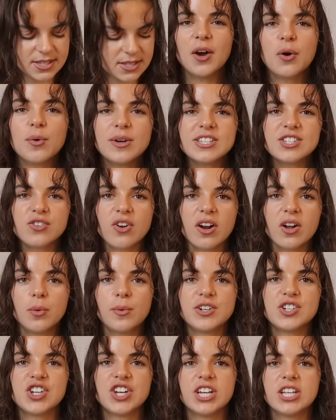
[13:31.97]
And I always struggle
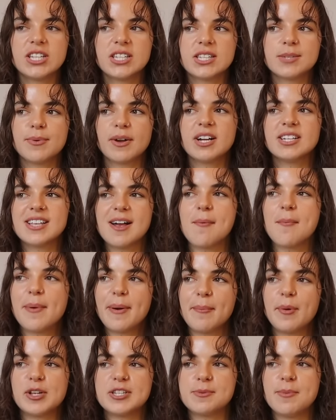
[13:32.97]
with jeans because I'm a
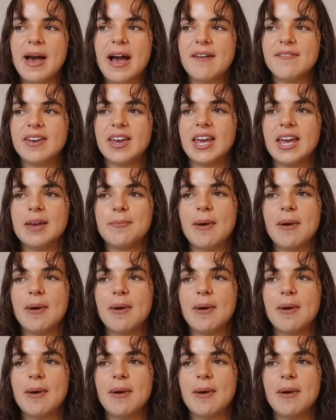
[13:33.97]
bit bottom heavy.